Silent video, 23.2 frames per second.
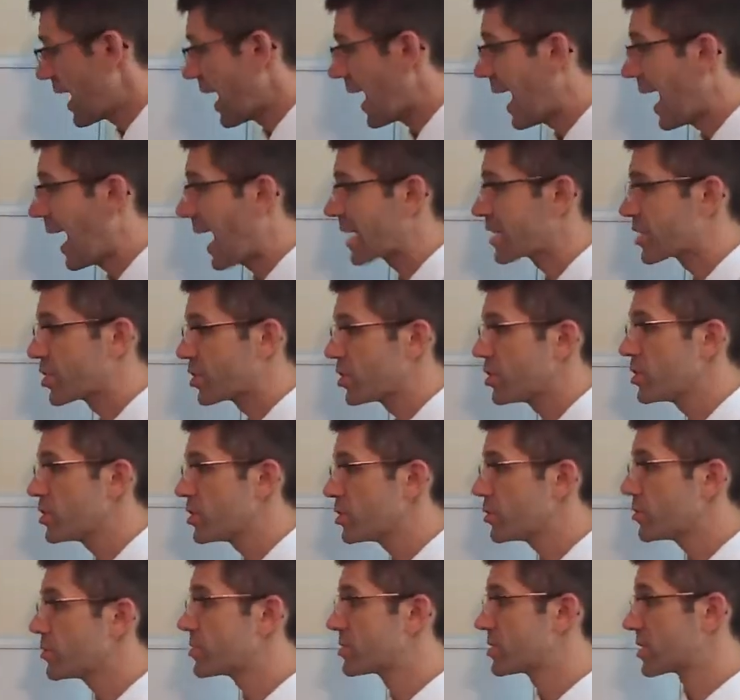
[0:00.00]
I could
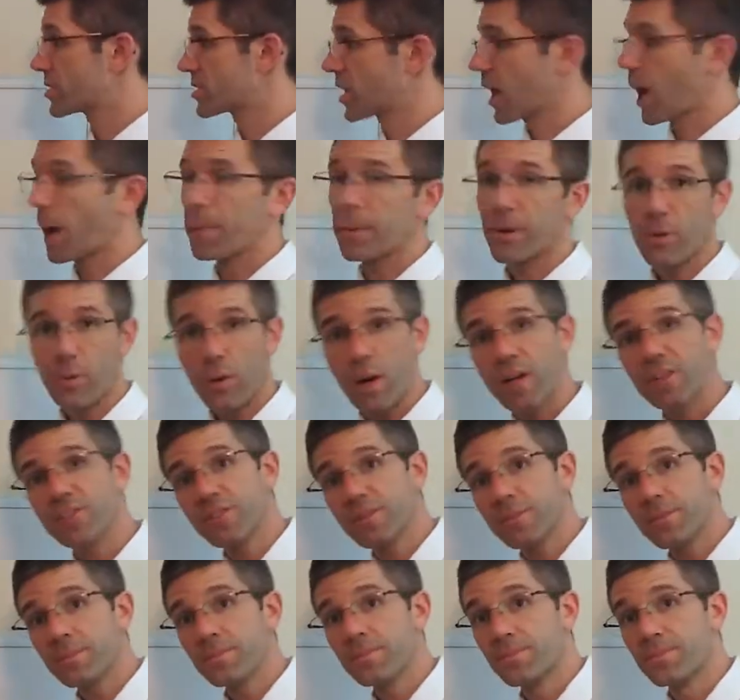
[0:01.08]
use the top
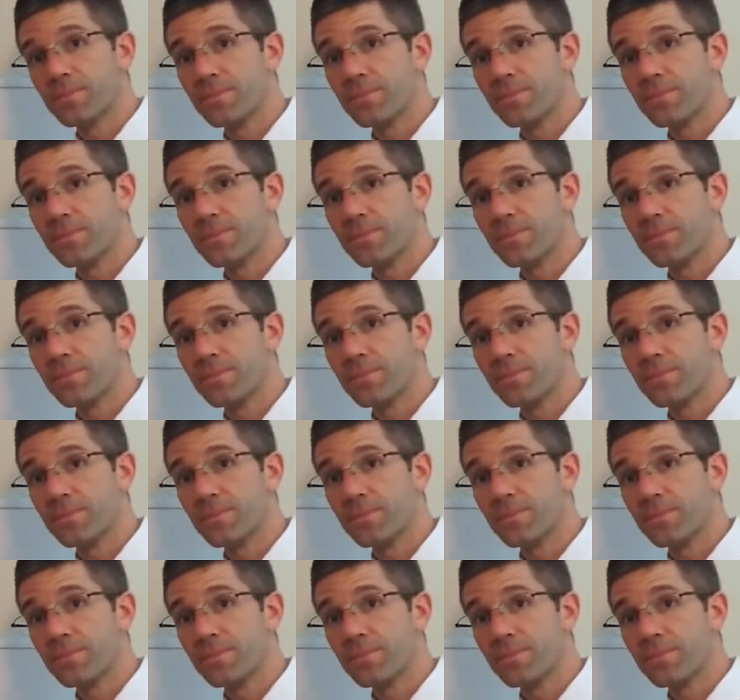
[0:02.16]
equation,